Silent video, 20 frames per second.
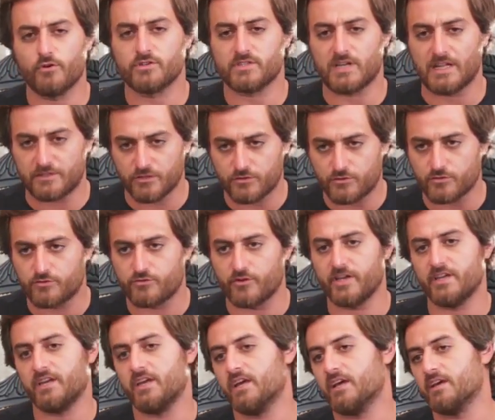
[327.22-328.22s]
Of course, altitude
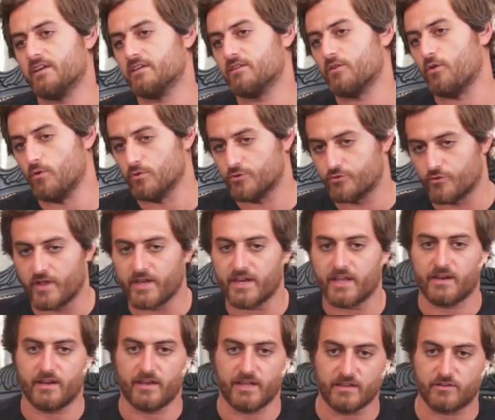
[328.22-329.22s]
training and cold
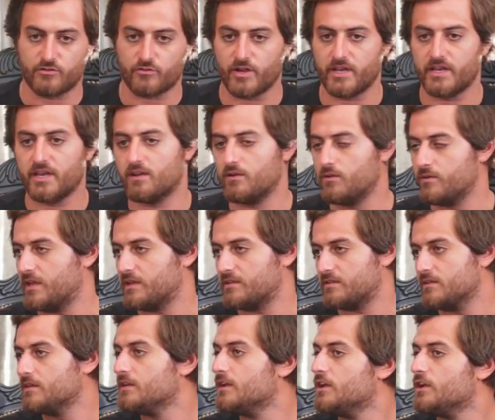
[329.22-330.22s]
training and heat training, all
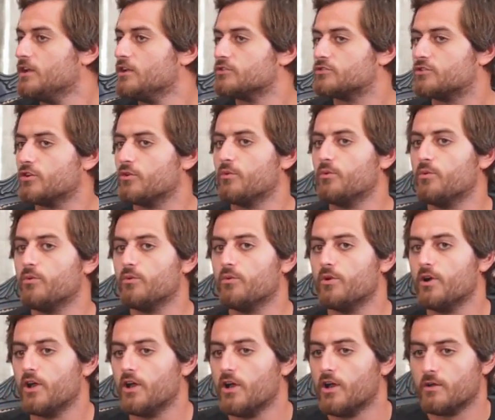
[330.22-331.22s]
that.
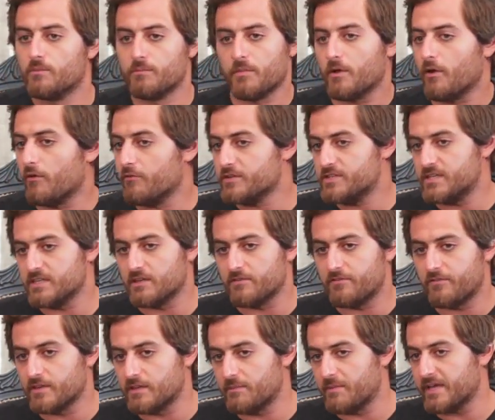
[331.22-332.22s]
So obviously
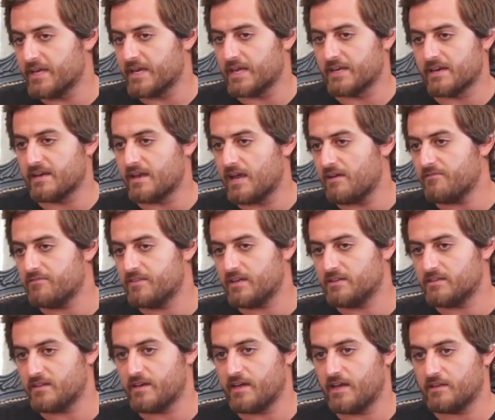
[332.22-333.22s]
in the beginning I didn't have
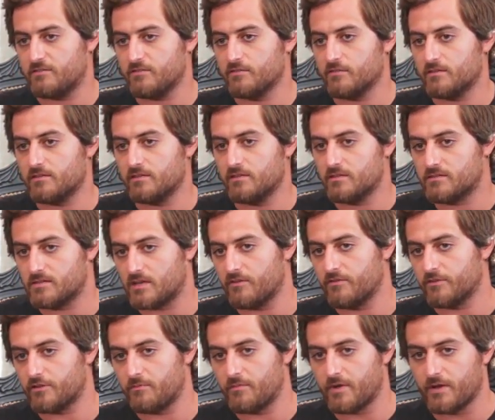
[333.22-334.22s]
that, and I had to
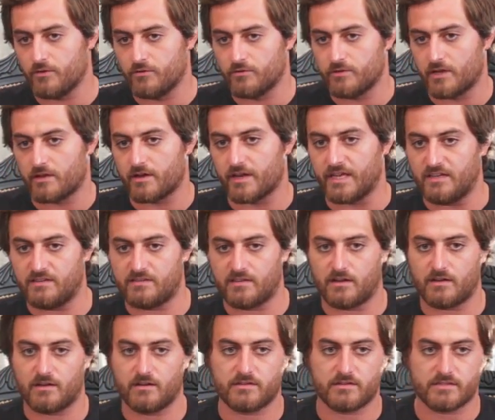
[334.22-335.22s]
discover it on my own, how to eat,
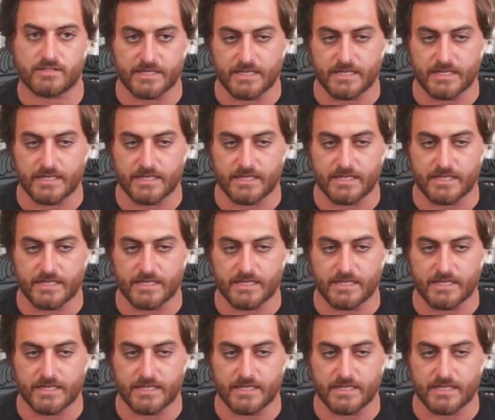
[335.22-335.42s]
how to